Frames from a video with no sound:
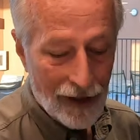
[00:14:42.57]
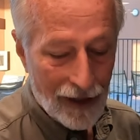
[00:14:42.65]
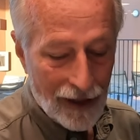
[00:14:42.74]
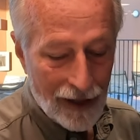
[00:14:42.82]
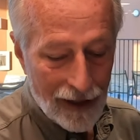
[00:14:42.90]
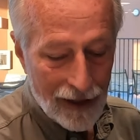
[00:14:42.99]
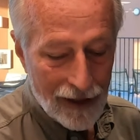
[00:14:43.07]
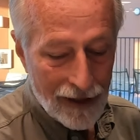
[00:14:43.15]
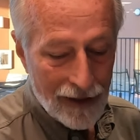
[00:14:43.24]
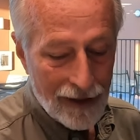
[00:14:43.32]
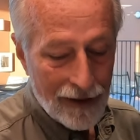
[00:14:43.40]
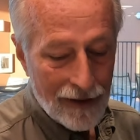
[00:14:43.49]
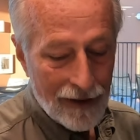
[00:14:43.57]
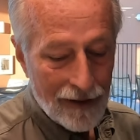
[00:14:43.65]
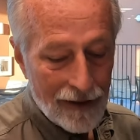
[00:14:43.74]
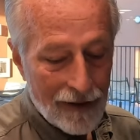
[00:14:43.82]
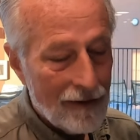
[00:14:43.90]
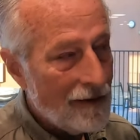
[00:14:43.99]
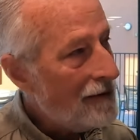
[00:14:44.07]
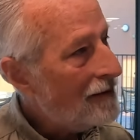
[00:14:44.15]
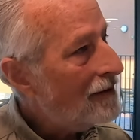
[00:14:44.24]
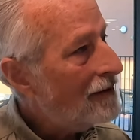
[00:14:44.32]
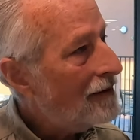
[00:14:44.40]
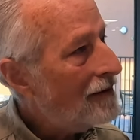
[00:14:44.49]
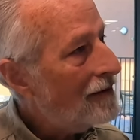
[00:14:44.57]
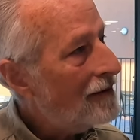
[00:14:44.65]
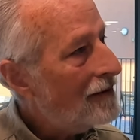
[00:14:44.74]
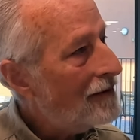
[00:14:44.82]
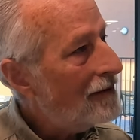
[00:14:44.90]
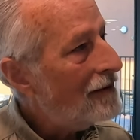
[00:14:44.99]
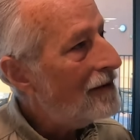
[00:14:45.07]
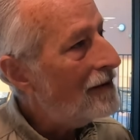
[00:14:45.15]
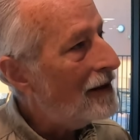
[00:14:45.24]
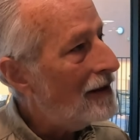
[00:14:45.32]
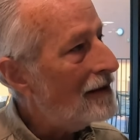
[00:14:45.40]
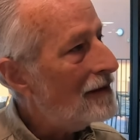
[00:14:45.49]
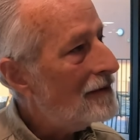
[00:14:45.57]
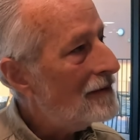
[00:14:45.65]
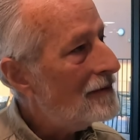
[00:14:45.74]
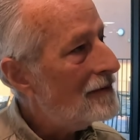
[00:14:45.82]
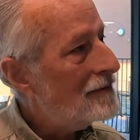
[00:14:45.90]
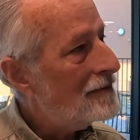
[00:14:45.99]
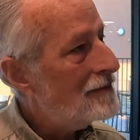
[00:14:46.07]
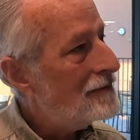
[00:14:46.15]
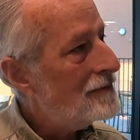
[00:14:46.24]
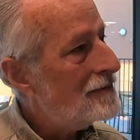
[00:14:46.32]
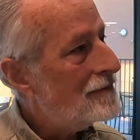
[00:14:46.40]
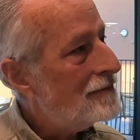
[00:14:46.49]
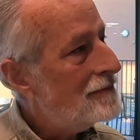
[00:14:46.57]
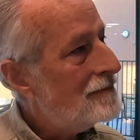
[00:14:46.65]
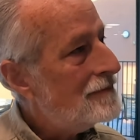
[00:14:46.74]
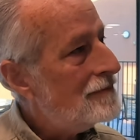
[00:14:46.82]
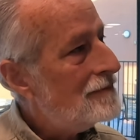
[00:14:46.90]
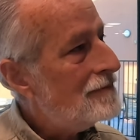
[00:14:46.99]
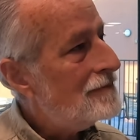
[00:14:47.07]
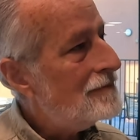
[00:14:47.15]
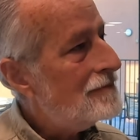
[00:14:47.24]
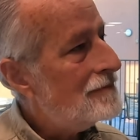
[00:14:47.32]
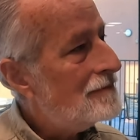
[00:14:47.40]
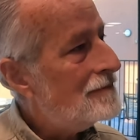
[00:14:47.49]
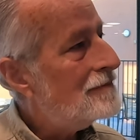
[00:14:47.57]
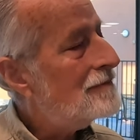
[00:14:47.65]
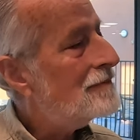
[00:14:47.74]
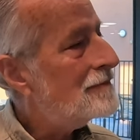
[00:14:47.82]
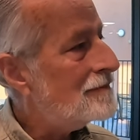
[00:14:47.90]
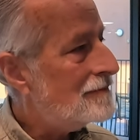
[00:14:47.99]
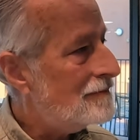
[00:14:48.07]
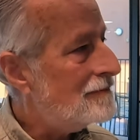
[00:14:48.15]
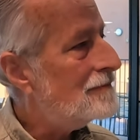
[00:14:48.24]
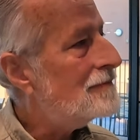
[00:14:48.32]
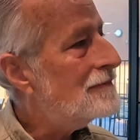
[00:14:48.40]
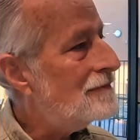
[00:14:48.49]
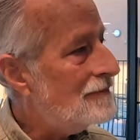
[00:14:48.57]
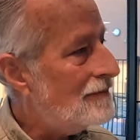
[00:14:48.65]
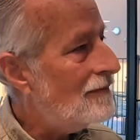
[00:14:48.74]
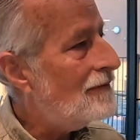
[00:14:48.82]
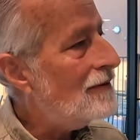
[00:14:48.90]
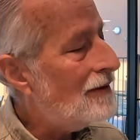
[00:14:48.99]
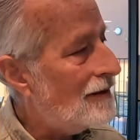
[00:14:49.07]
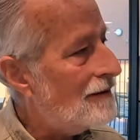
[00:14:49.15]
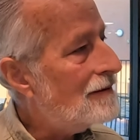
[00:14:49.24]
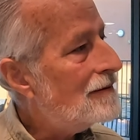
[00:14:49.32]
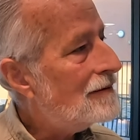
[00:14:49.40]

And Chandler was my exteriors teacher. Yeah. So we were working on slides and jacks and stuff like that. Yeah.